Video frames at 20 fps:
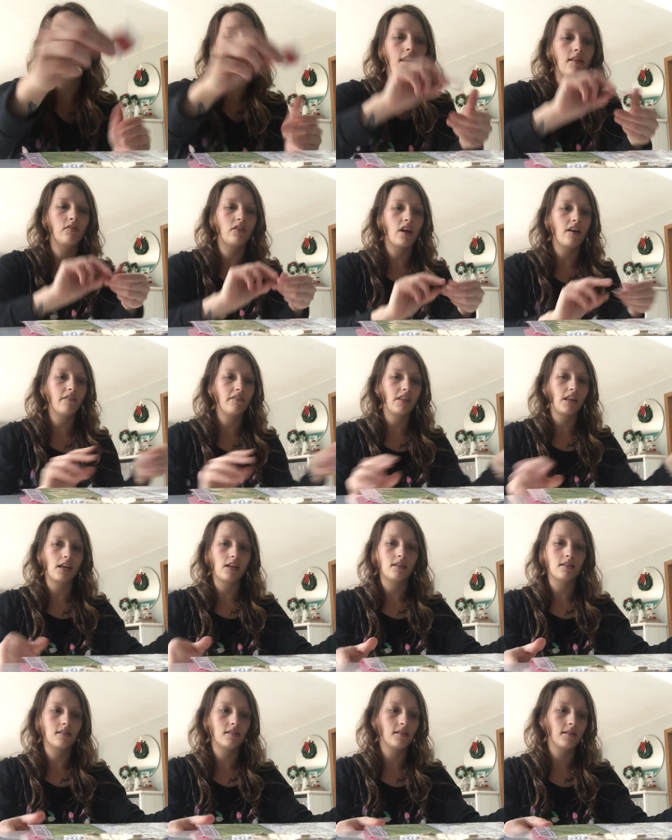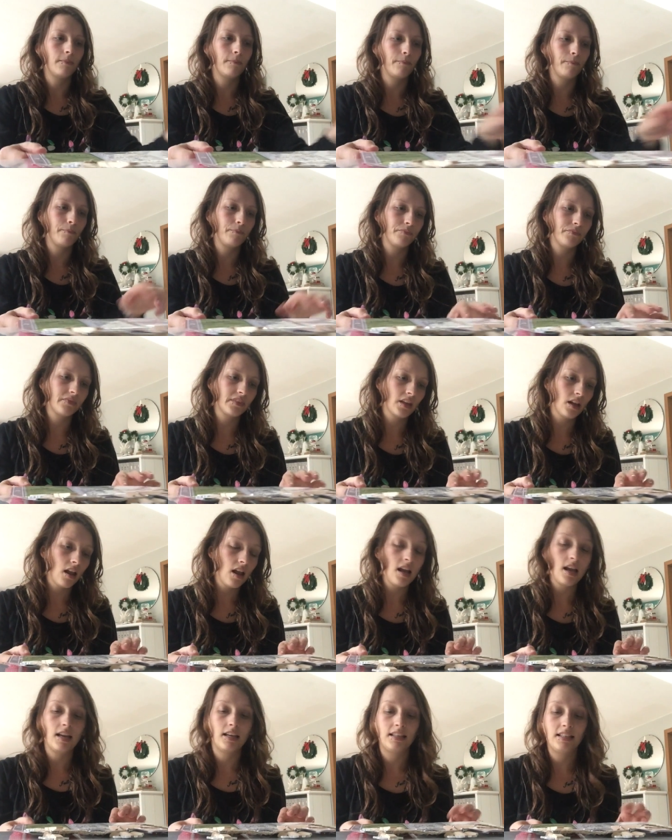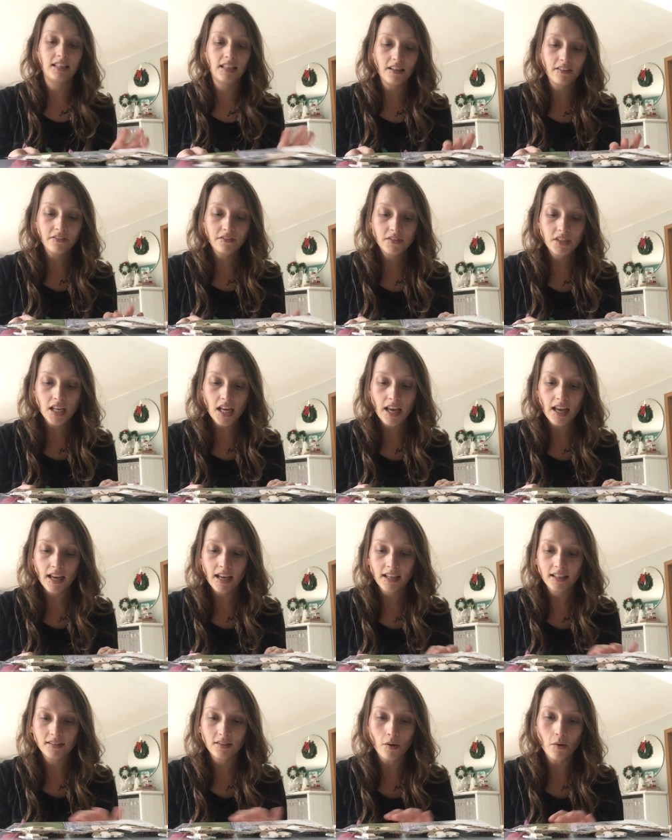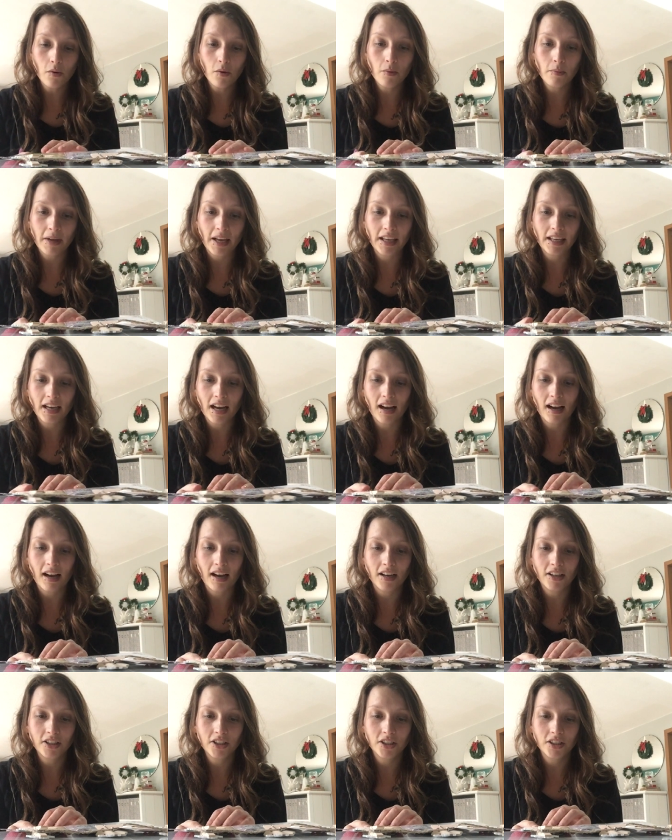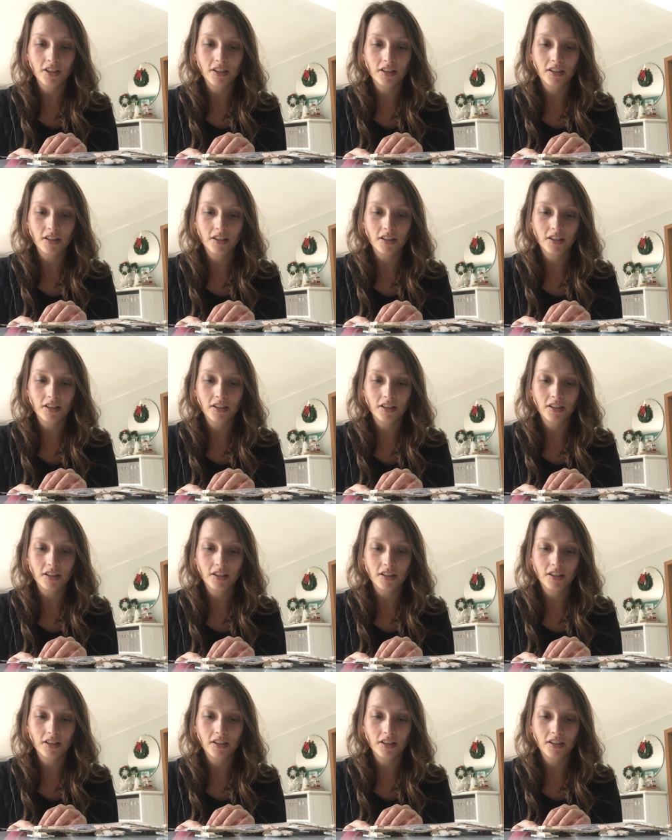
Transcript: I love these. And gift tags, oh my gosh.